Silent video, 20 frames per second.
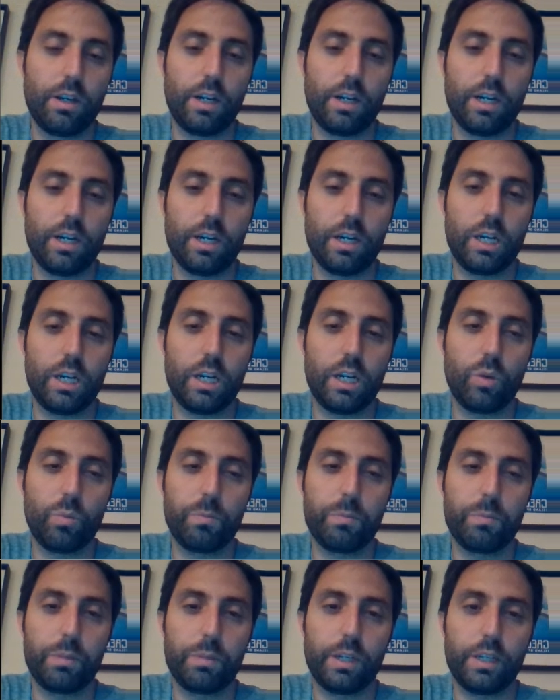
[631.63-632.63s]

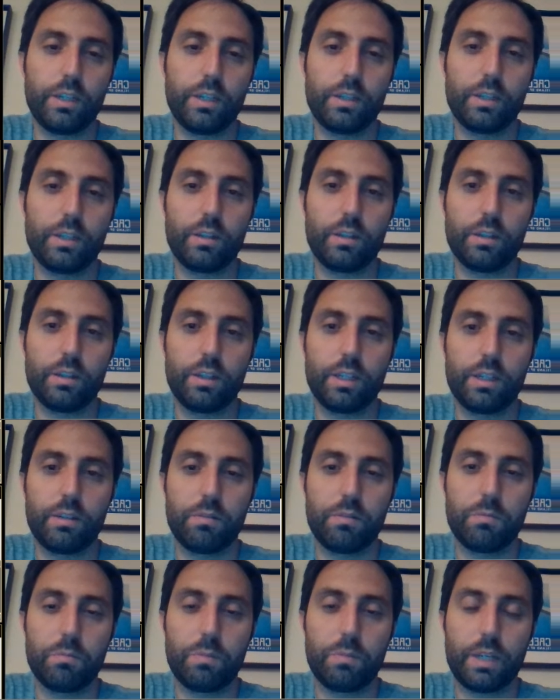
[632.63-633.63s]
but it
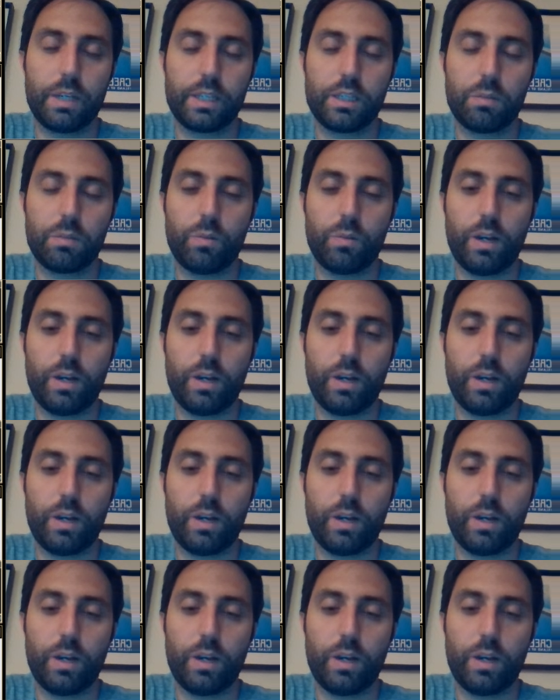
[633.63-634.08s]
makes them